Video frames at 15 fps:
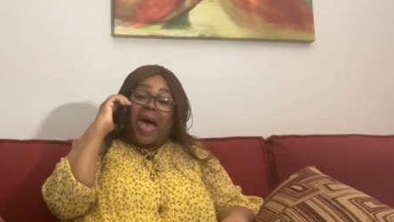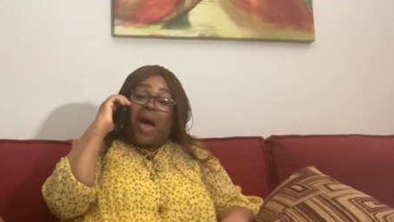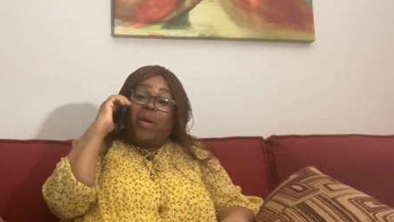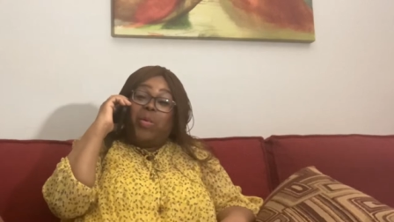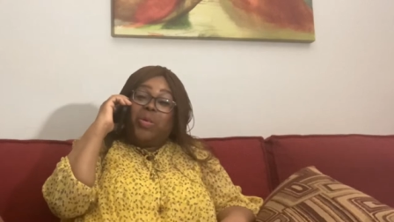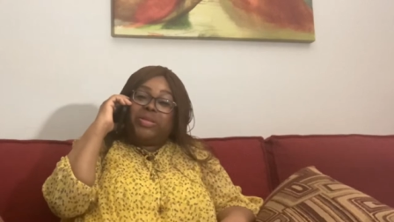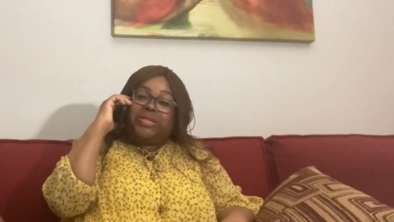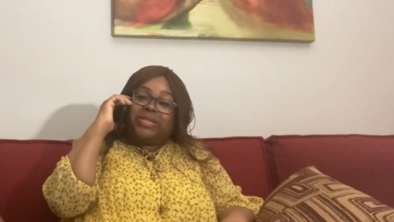I
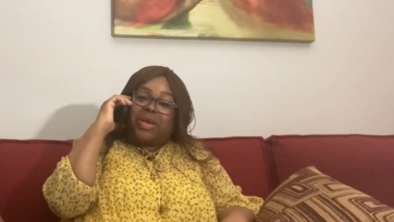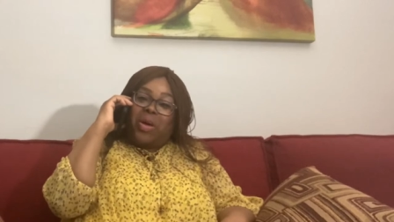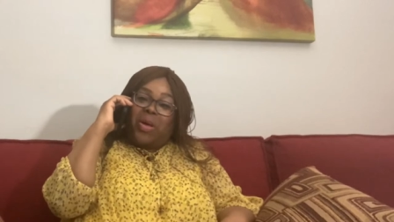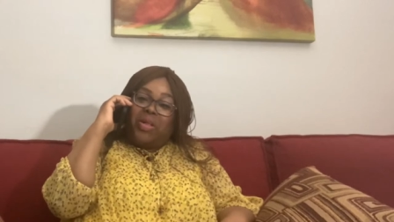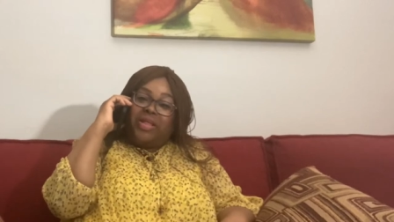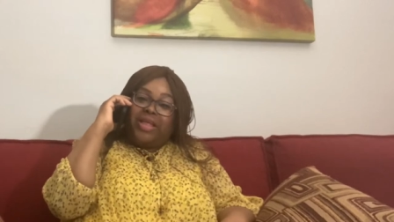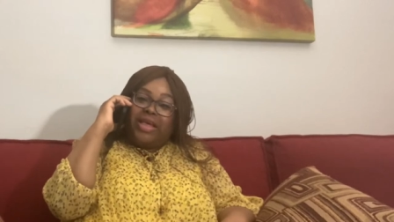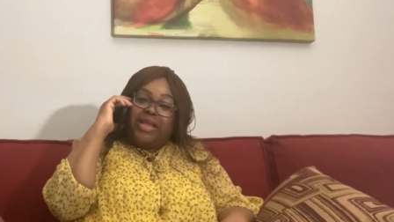was
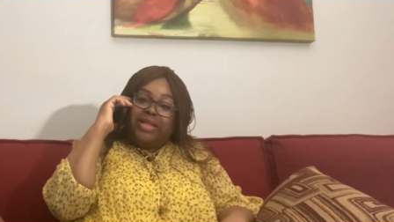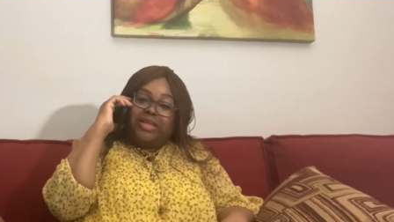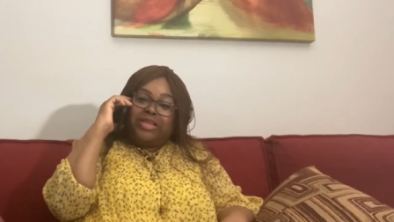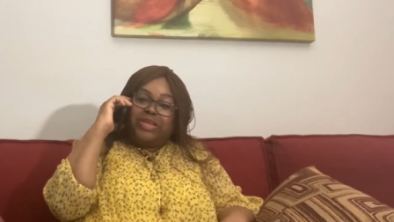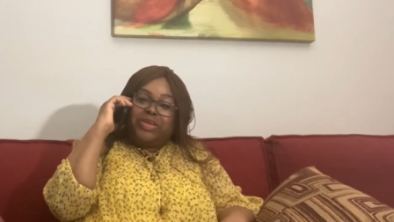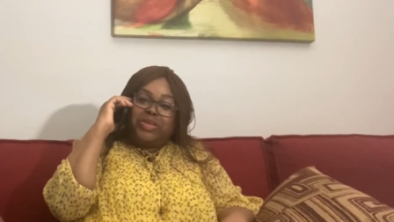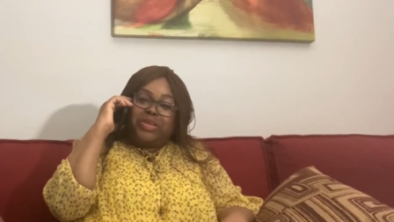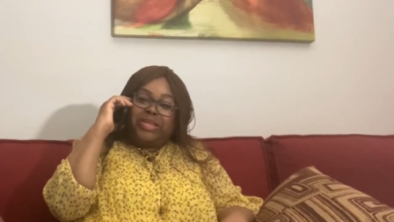calling
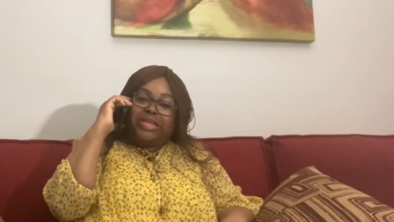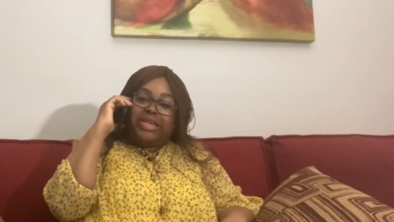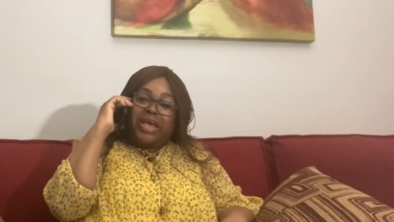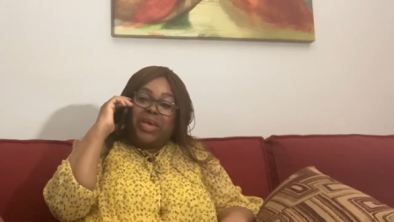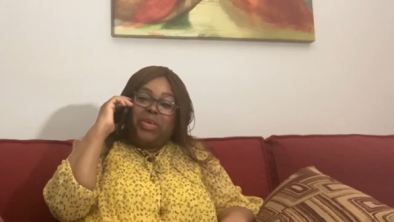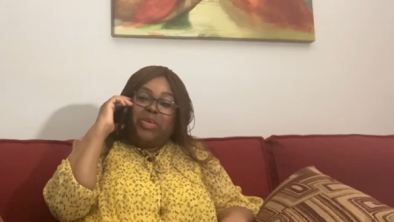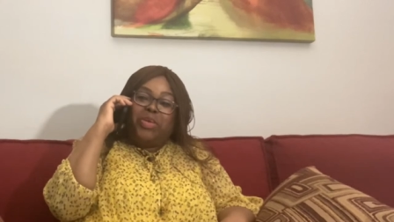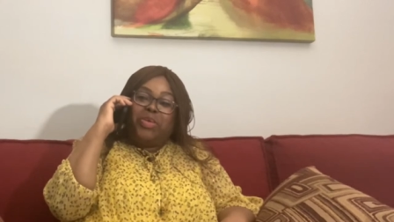to
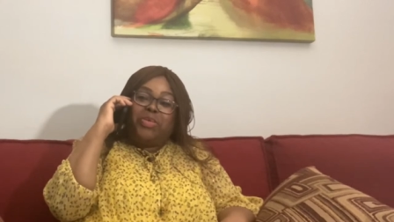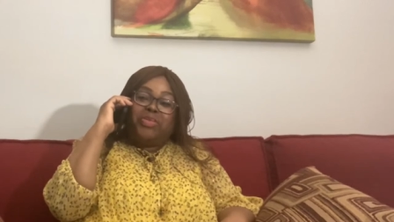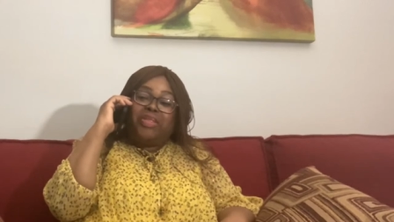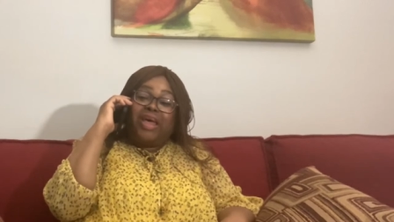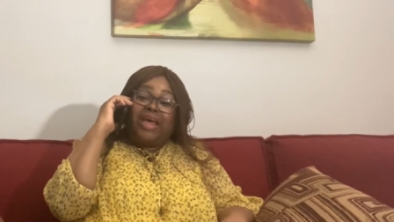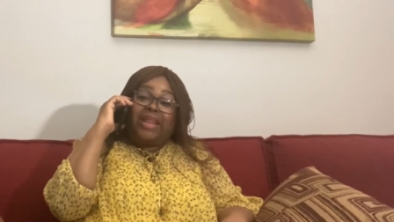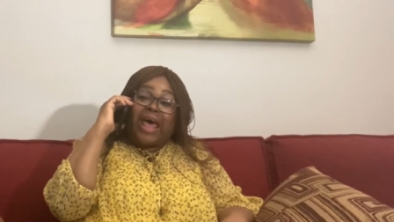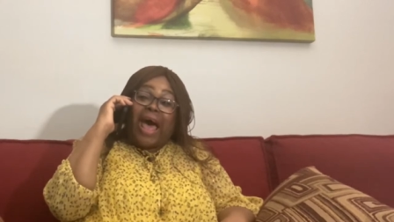tell you
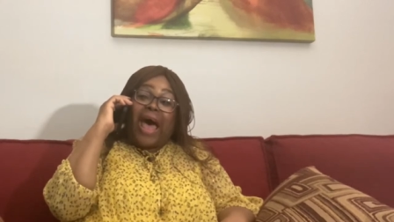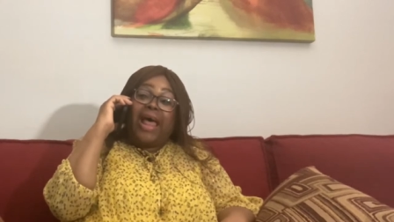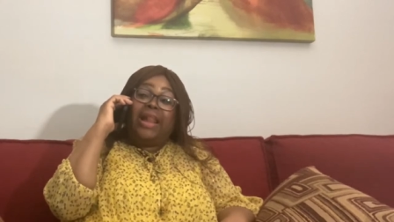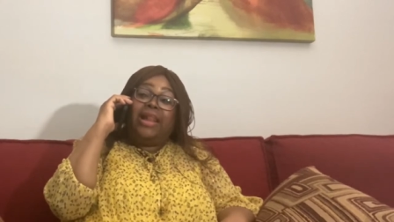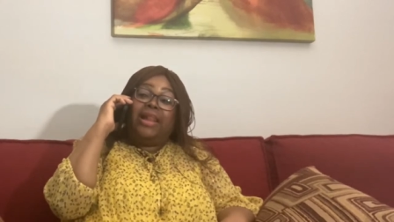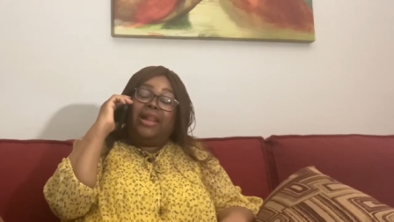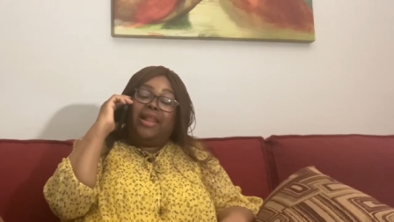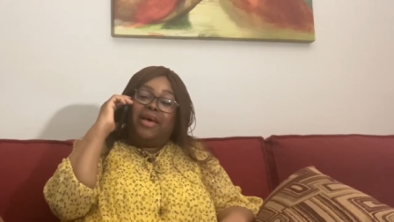that I
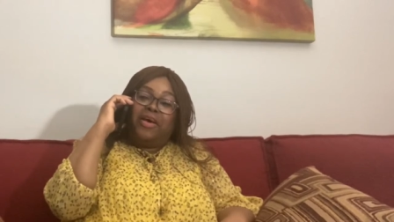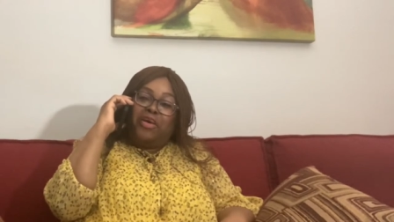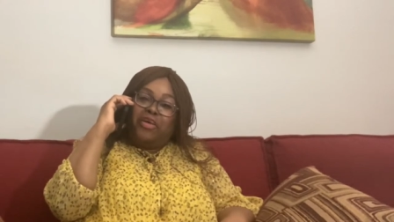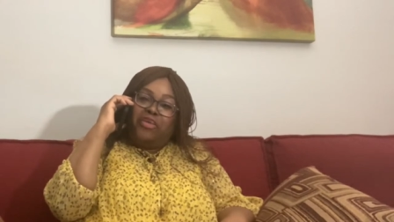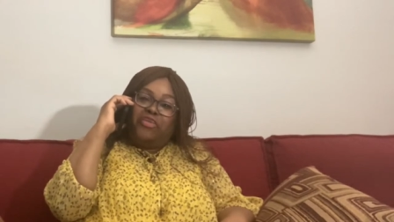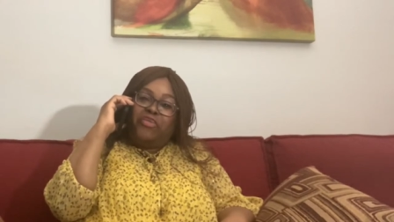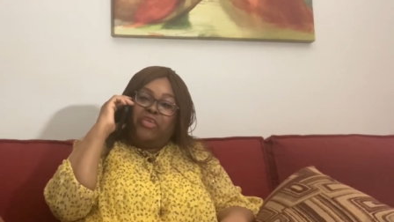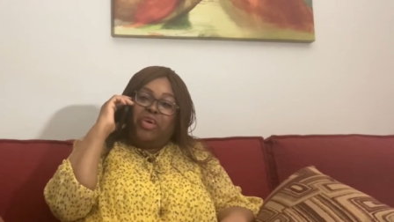
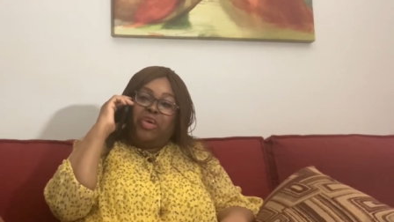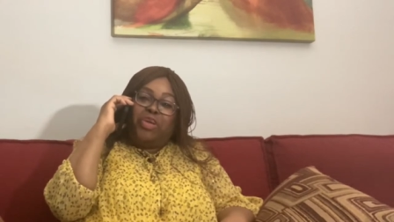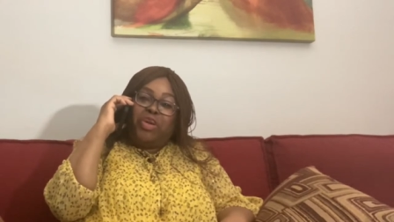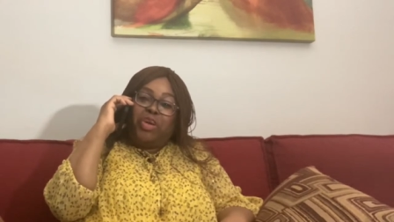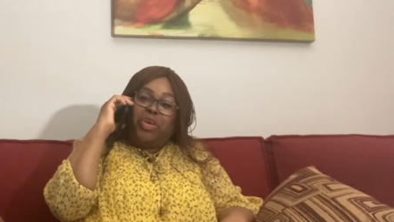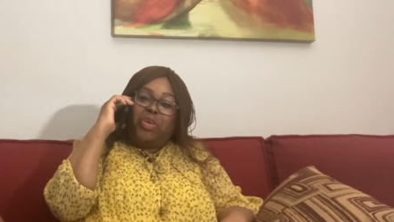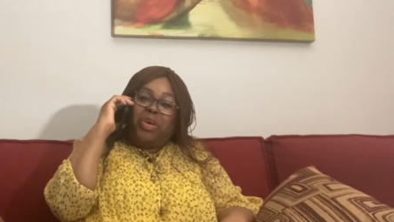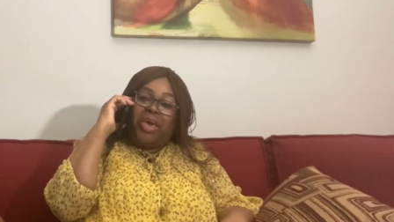love your
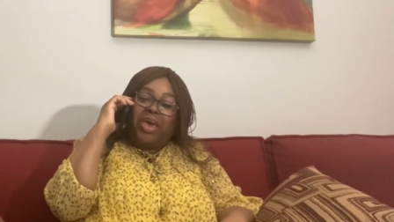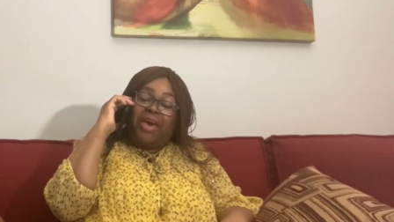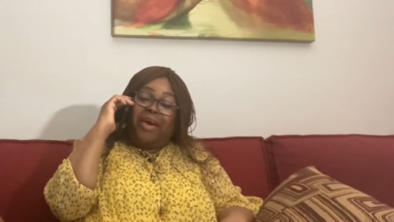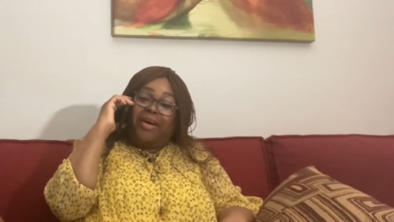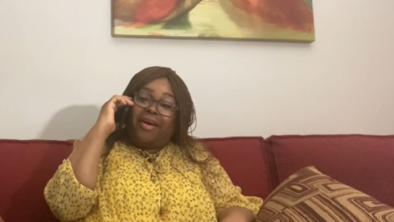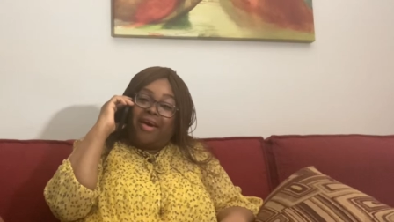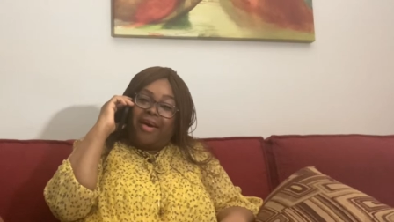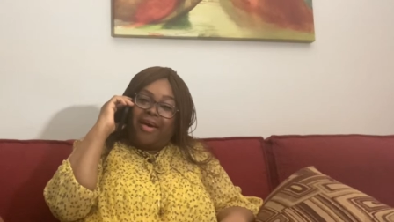new
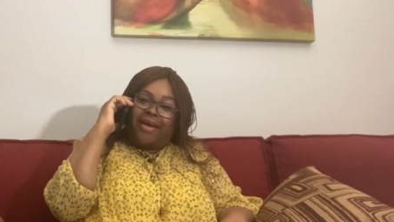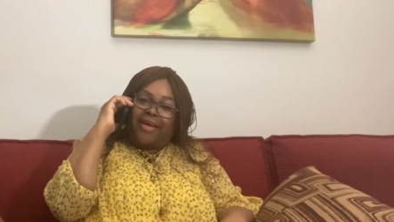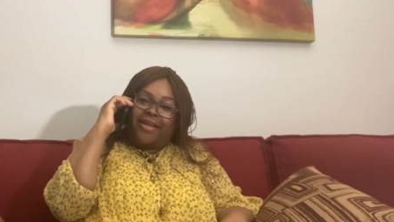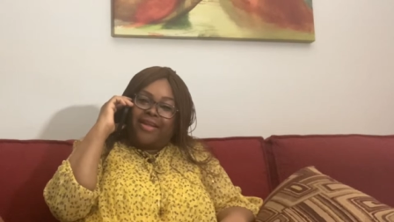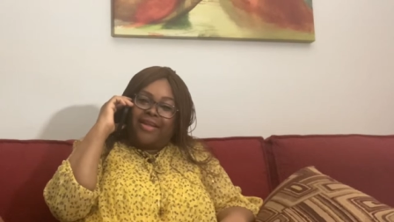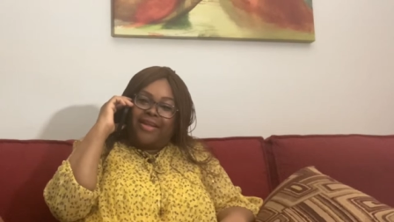haircut.